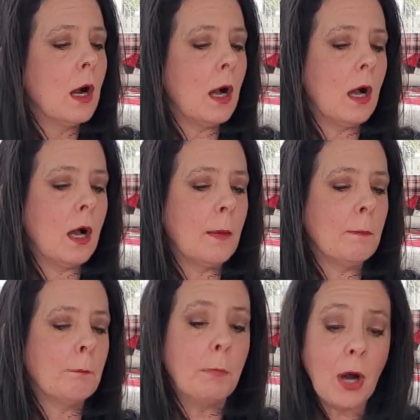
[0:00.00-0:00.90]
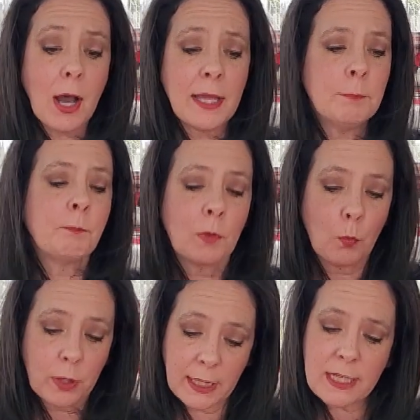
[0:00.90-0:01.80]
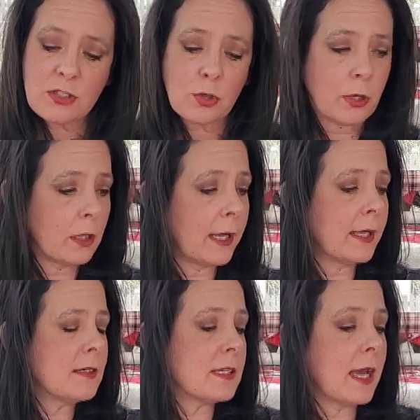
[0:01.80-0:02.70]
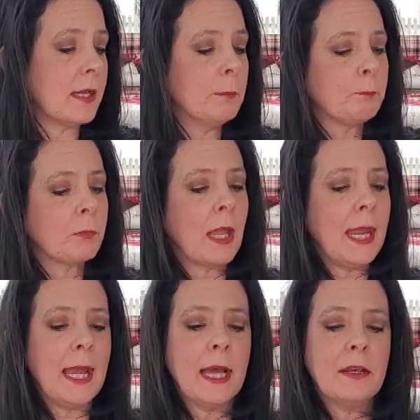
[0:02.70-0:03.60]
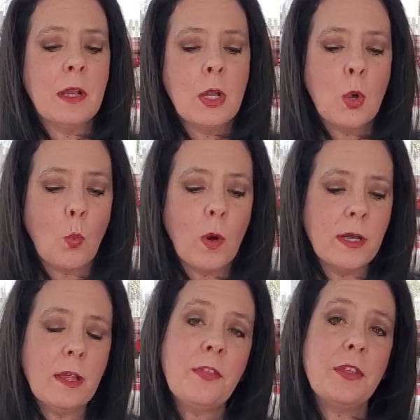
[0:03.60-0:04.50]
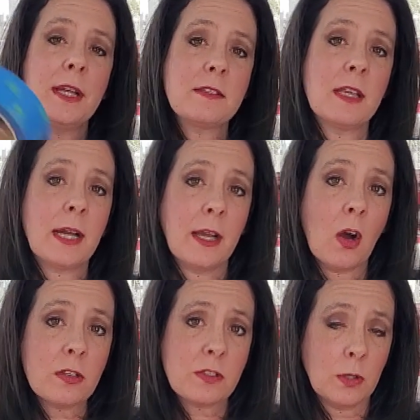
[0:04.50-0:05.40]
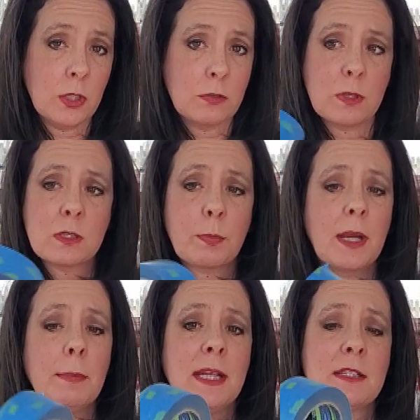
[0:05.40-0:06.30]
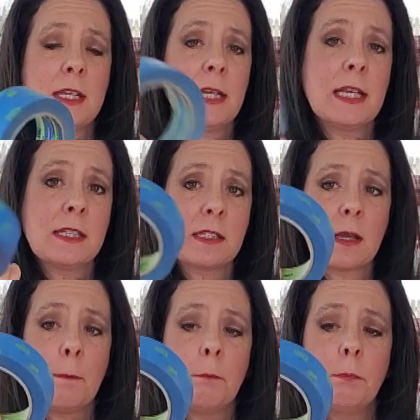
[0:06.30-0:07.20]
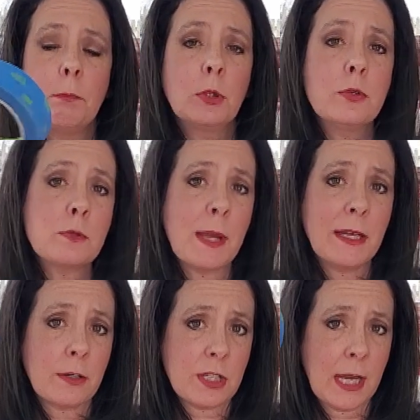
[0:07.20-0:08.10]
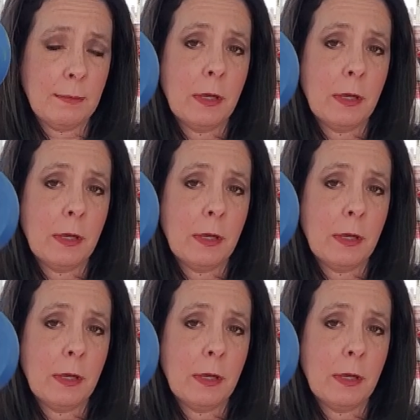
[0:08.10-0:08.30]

But we're going to get started, like I said. And one of the things that I also use with spray basting is some blues painter tape.